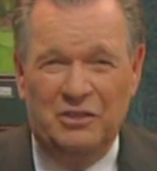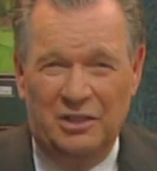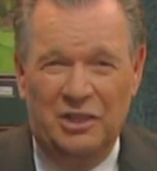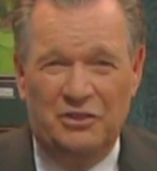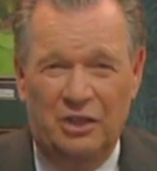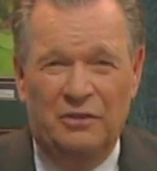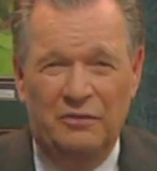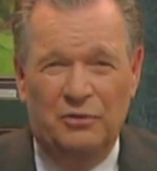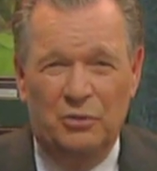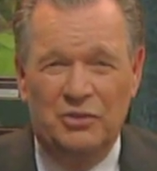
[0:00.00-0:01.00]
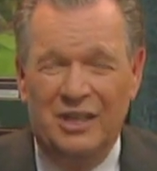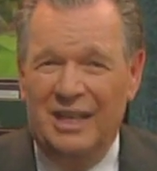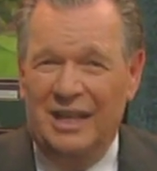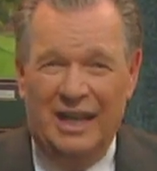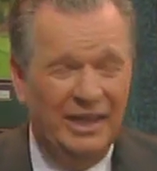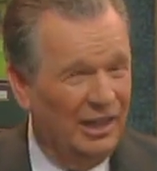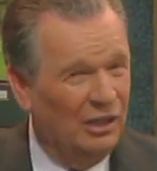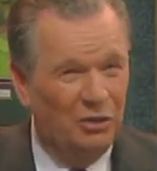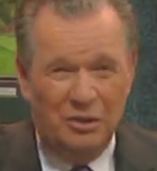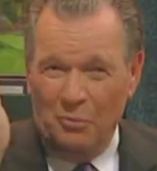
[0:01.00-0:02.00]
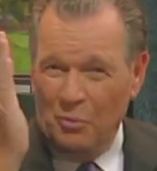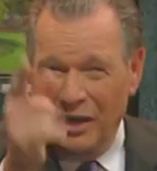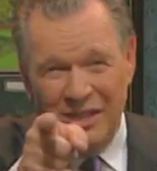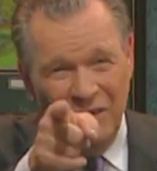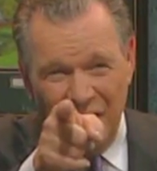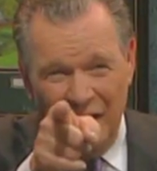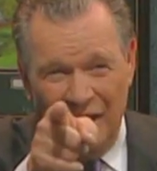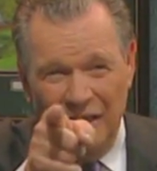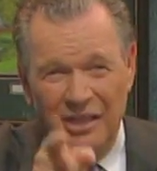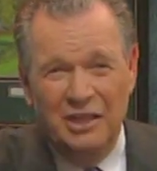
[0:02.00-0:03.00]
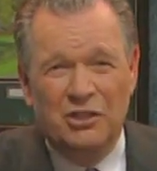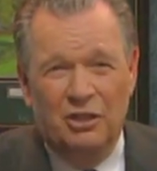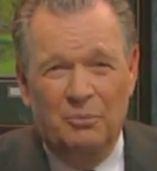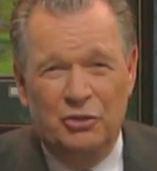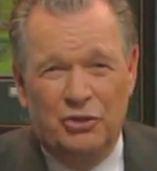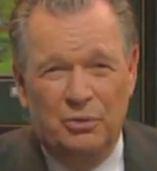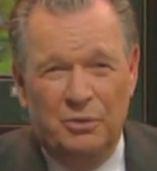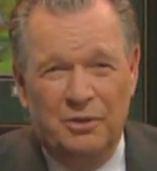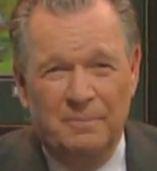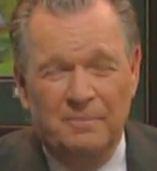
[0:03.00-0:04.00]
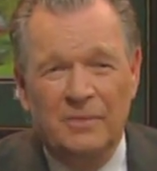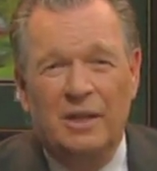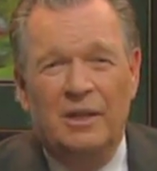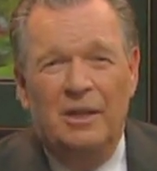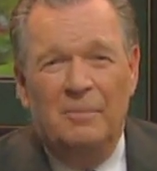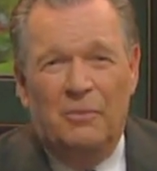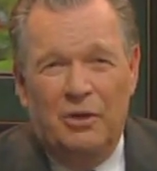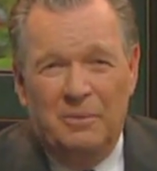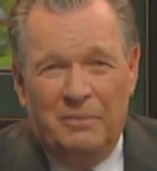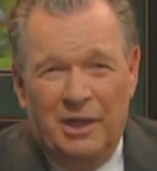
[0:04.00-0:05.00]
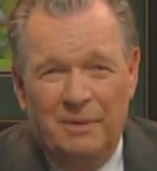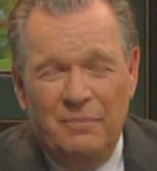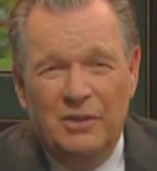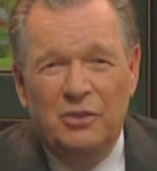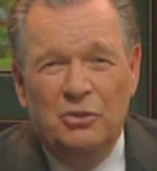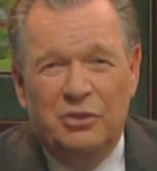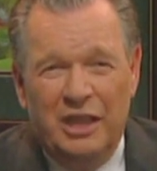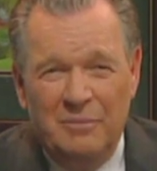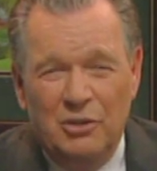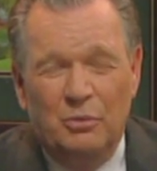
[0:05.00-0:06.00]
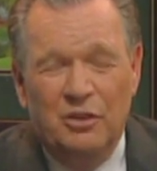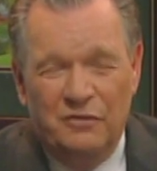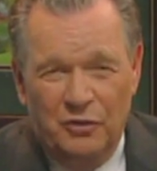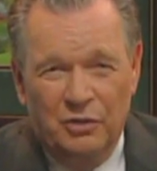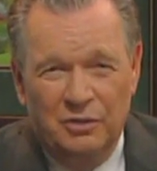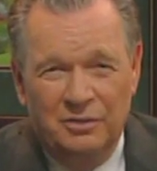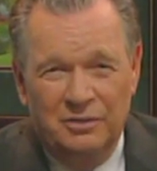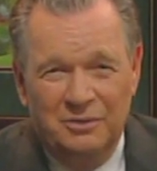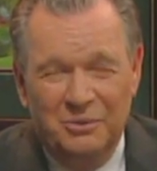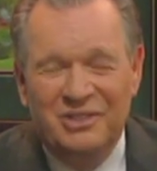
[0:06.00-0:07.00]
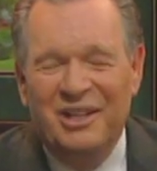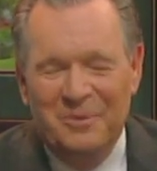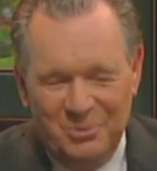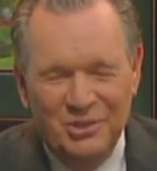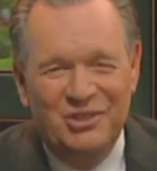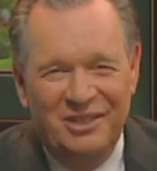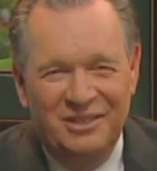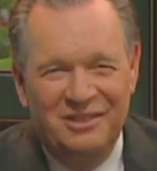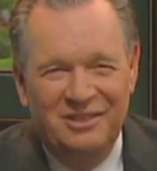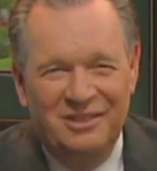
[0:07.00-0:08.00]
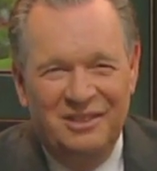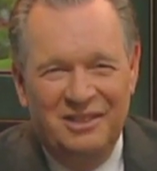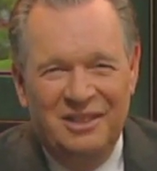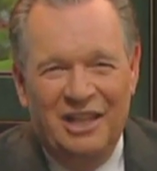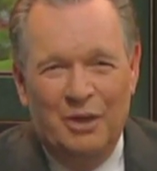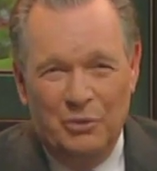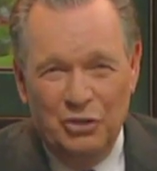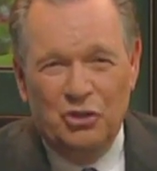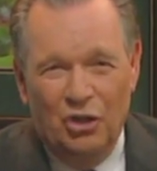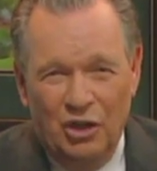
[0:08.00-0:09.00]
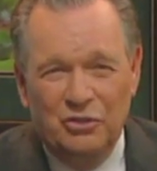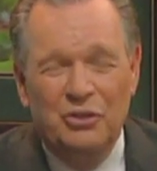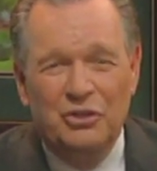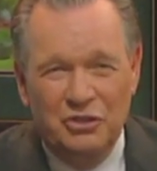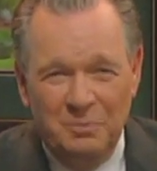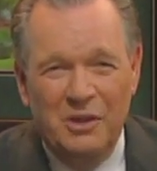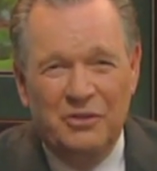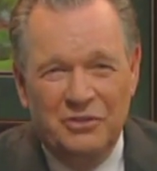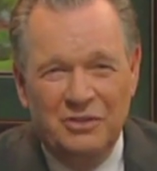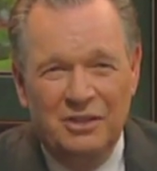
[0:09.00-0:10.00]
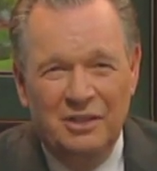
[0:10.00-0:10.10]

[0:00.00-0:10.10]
client center of influence, I got to look them right in the eye and tell them the truth. Mary and Bob, you gave me a referral, which I appreciate. I went and talked to the Smiths.